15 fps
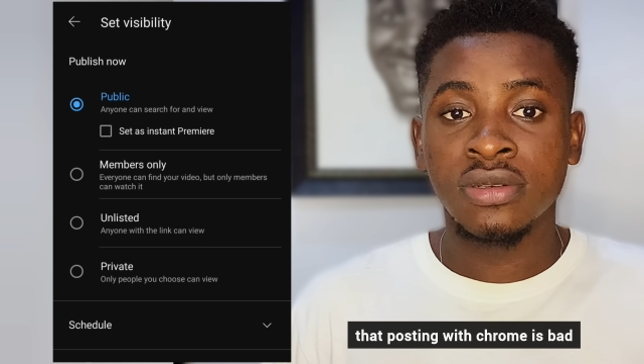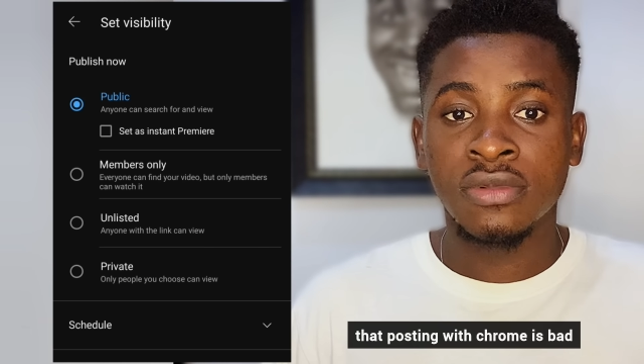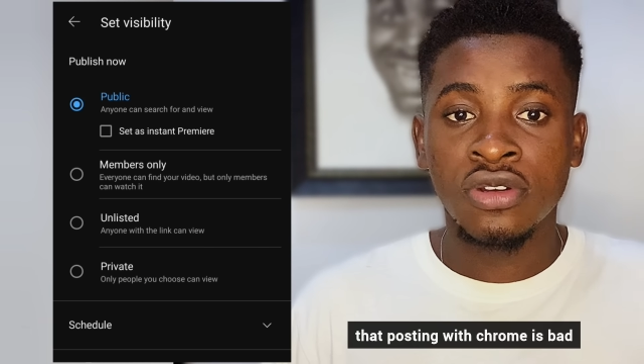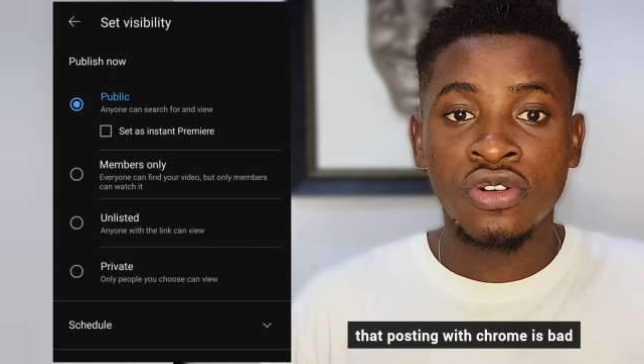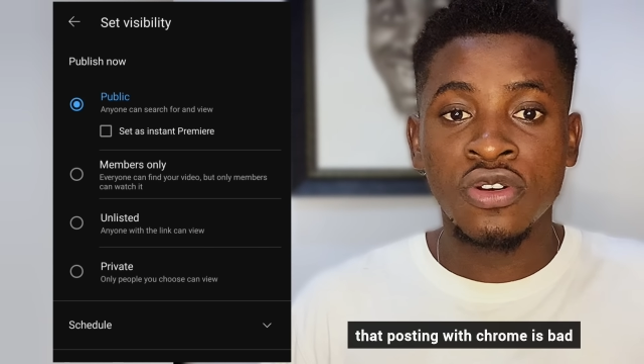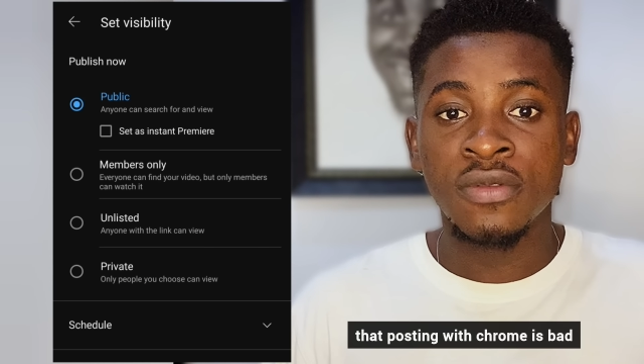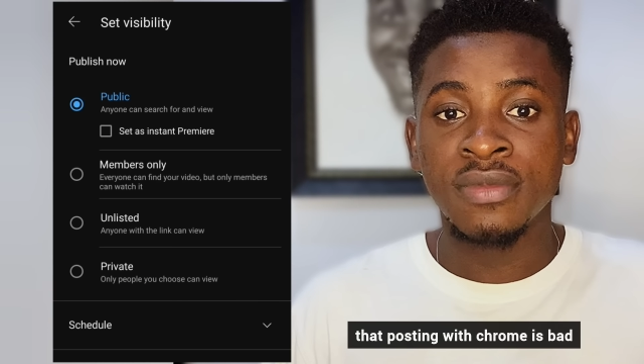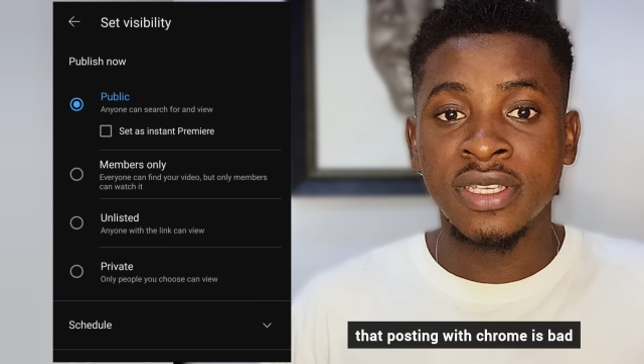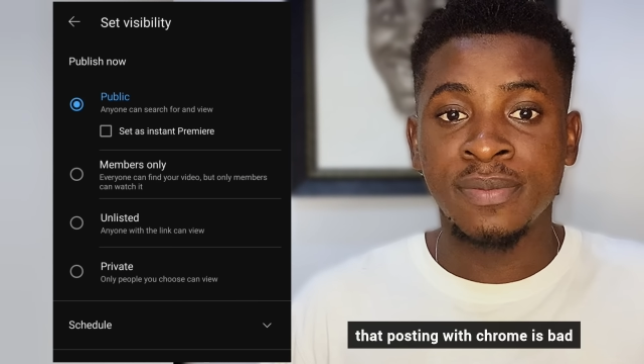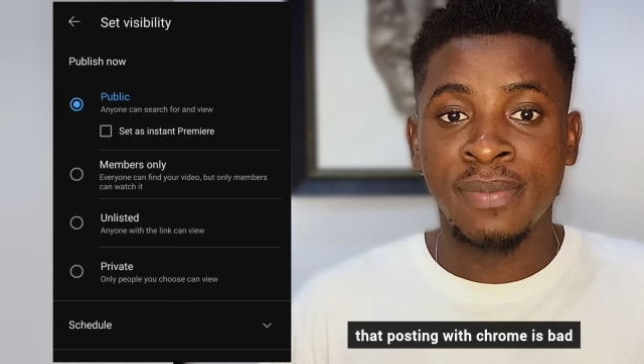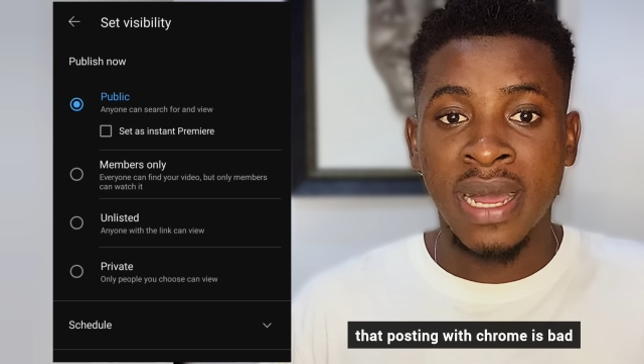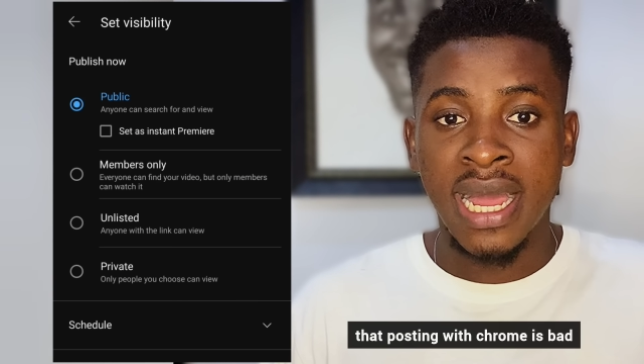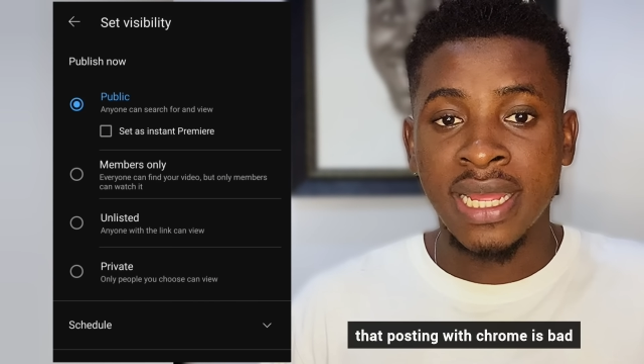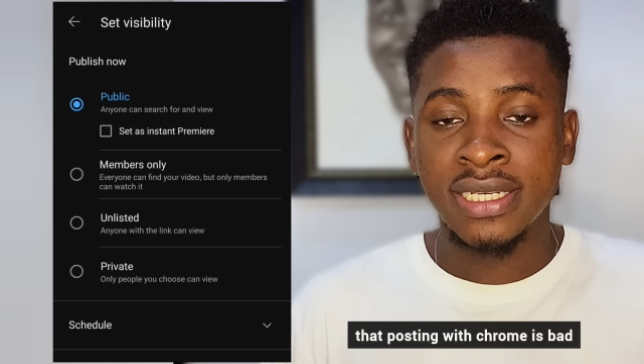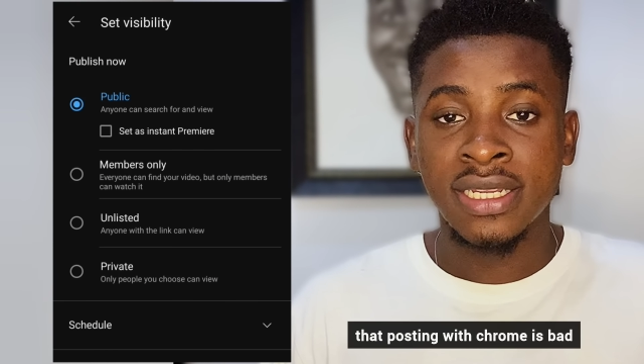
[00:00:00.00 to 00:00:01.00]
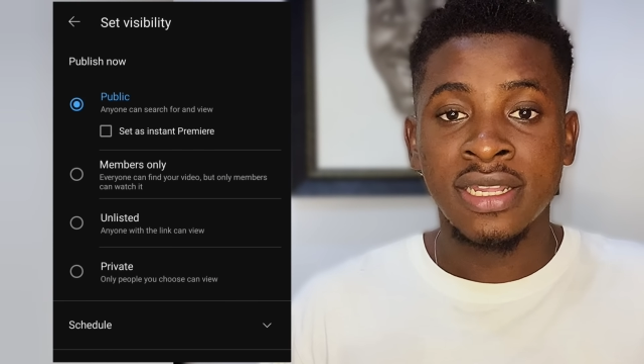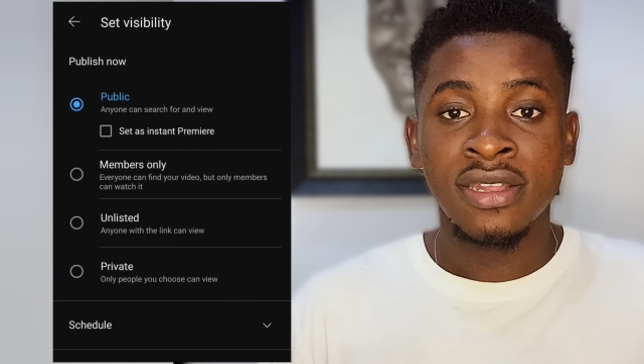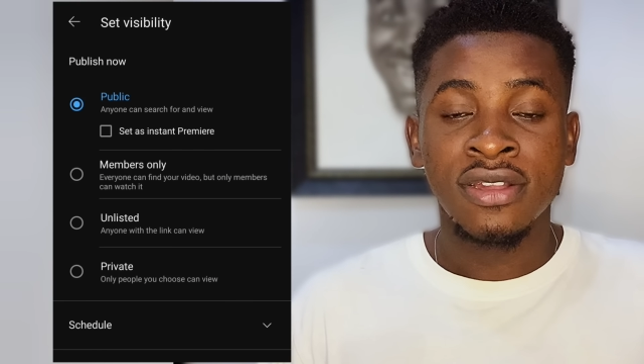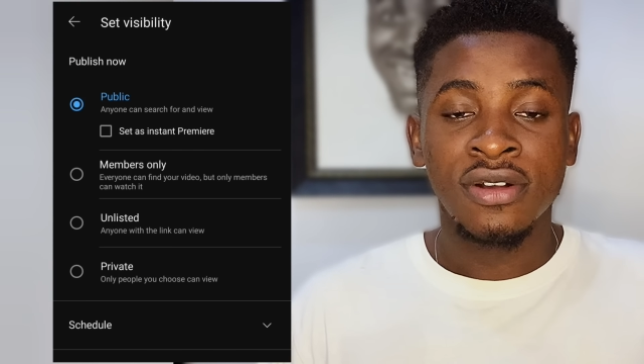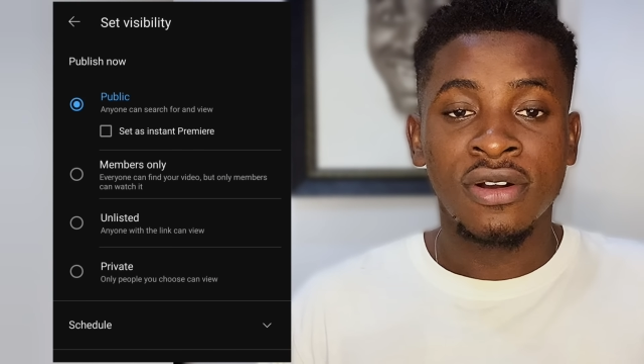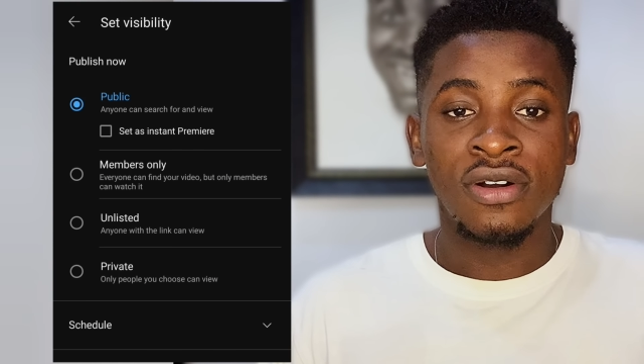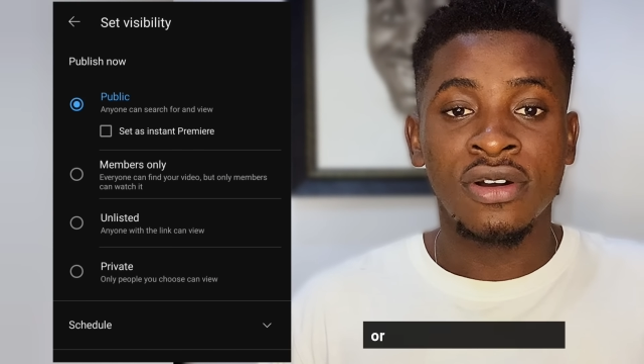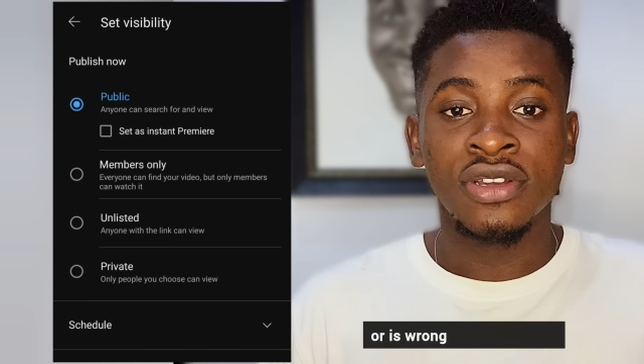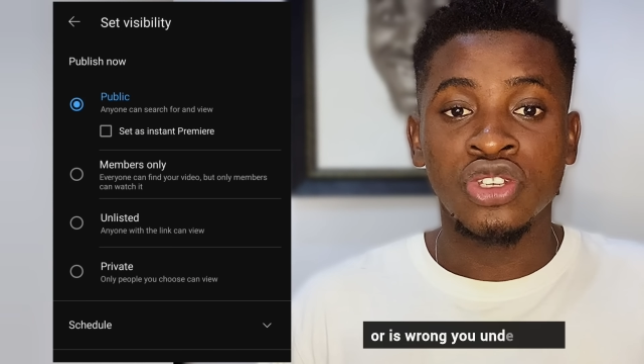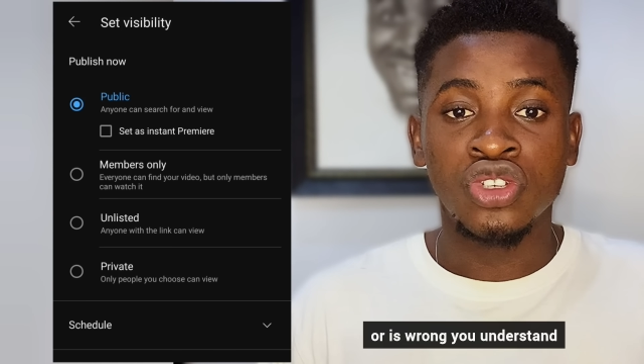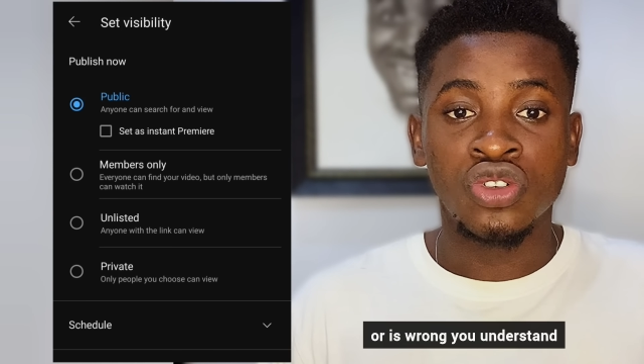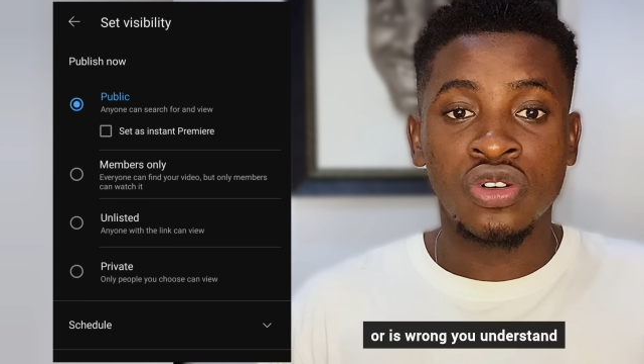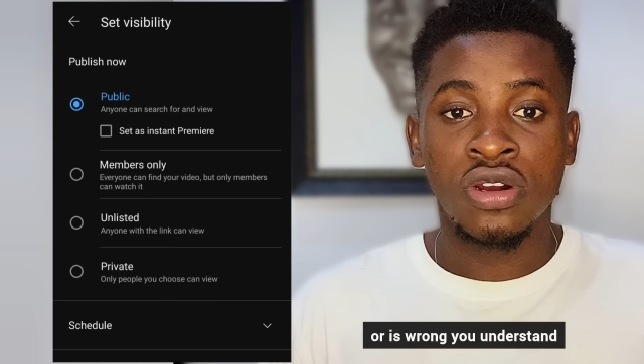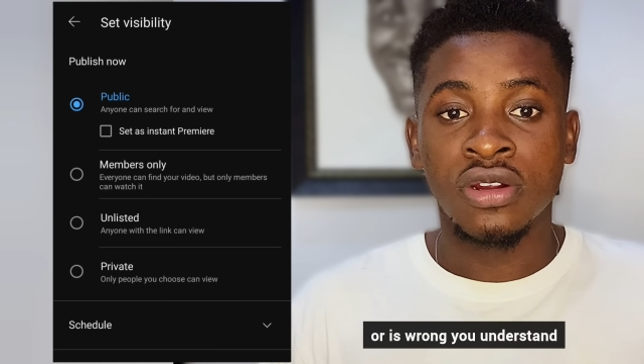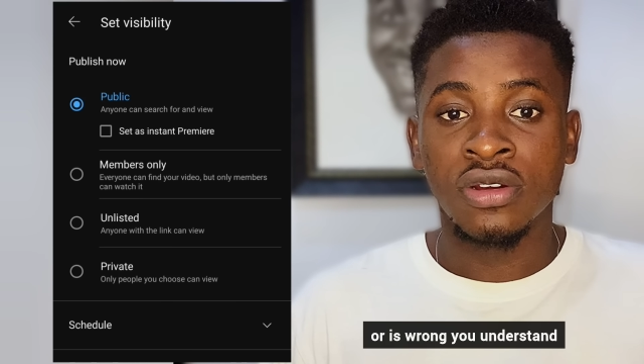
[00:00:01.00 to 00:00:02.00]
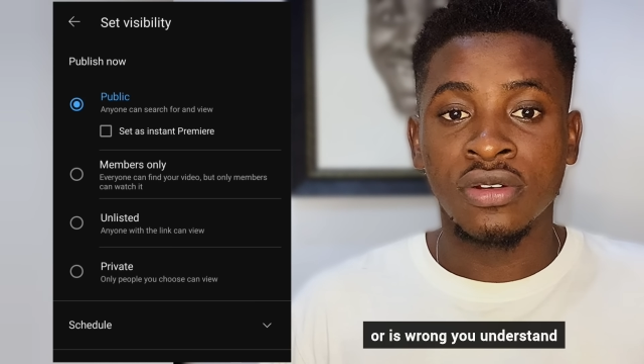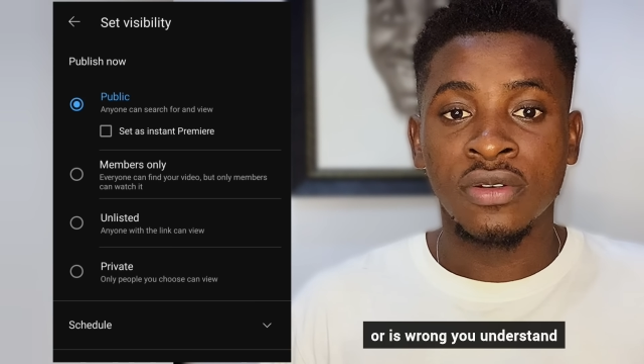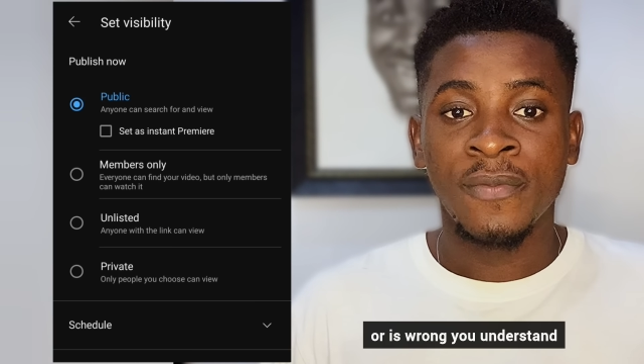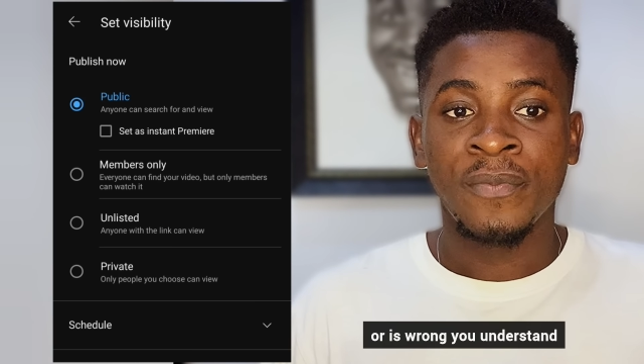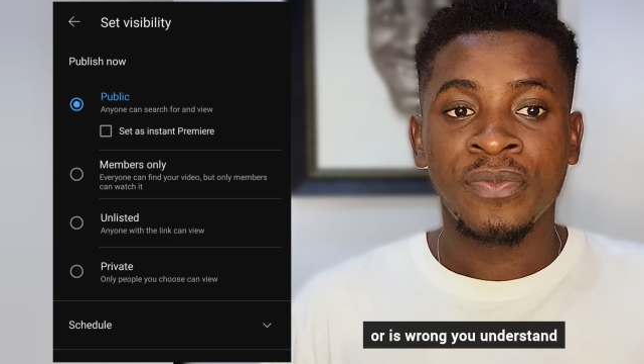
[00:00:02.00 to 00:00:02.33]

Chrome is bad or is wrong,